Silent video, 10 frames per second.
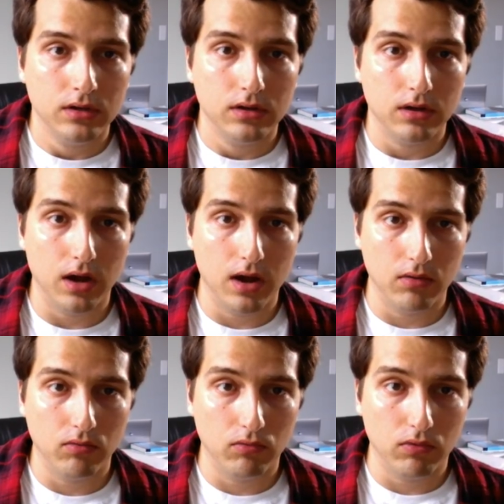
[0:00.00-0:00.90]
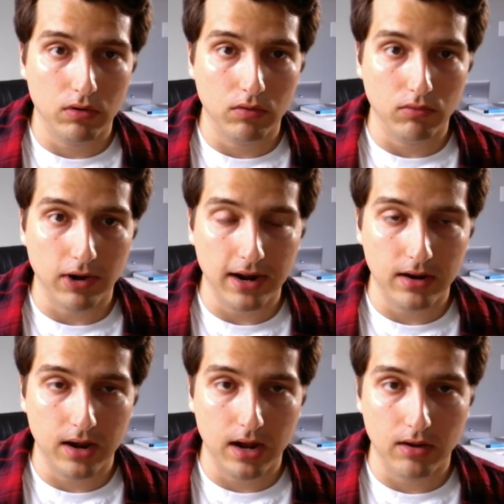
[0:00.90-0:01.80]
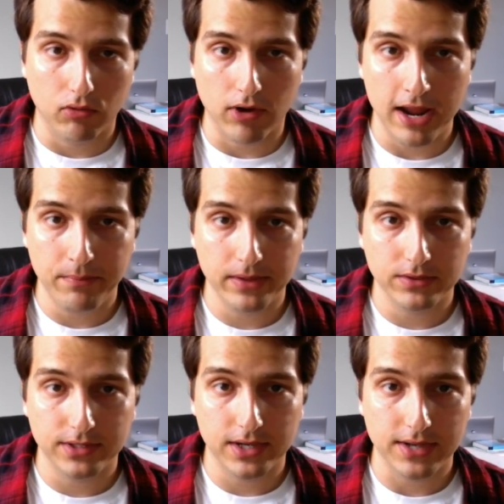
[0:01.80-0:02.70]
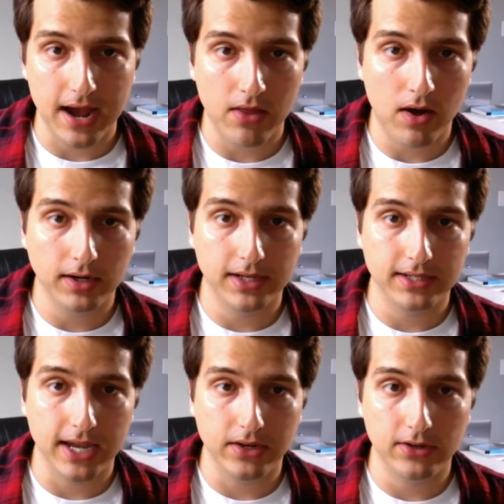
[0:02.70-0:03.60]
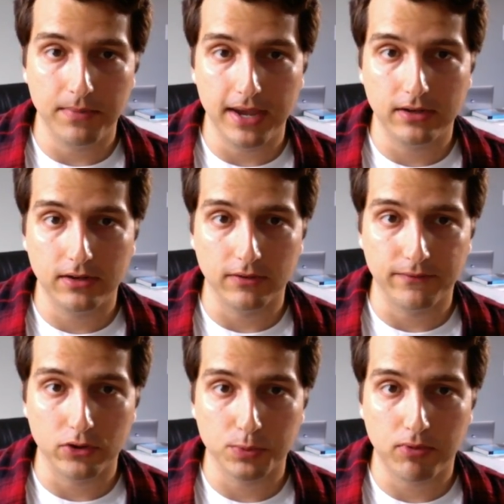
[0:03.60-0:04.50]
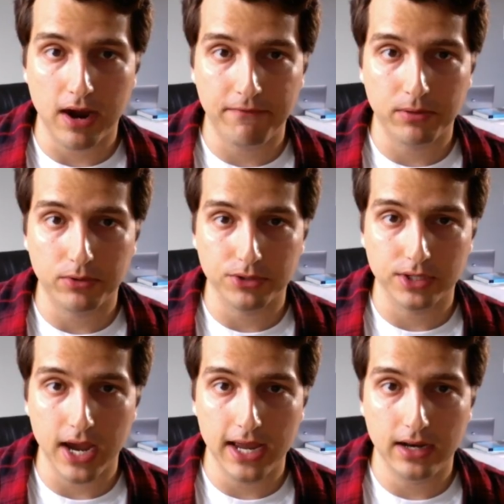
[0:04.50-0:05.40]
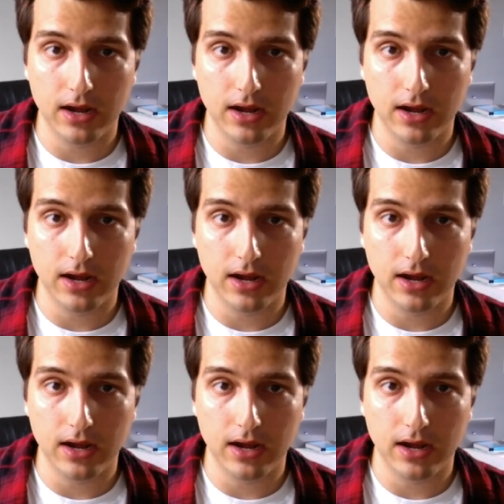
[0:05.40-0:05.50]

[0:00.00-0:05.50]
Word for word: Uh, Ray, uh, Raymond says, "How long did it take you to make your first profitable site?"